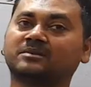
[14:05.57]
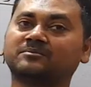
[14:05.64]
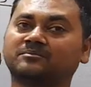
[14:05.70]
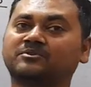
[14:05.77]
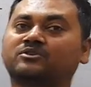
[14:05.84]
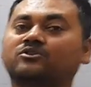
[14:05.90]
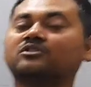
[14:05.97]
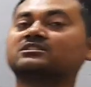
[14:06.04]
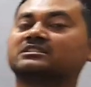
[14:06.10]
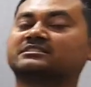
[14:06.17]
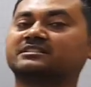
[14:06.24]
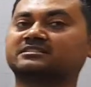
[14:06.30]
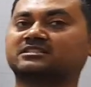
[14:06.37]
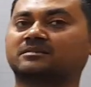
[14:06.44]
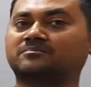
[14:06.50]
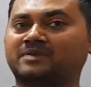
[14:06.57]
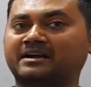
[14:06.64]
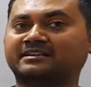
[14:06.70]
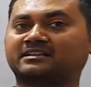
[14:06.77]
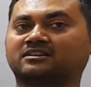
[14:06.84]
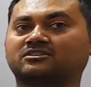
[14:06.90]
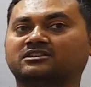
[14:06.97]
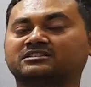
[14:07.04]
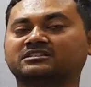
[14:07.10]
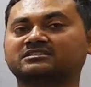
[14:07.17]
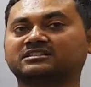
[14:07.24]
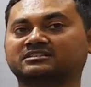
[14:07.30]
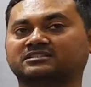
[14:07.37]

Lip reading: because it is the matter, it is the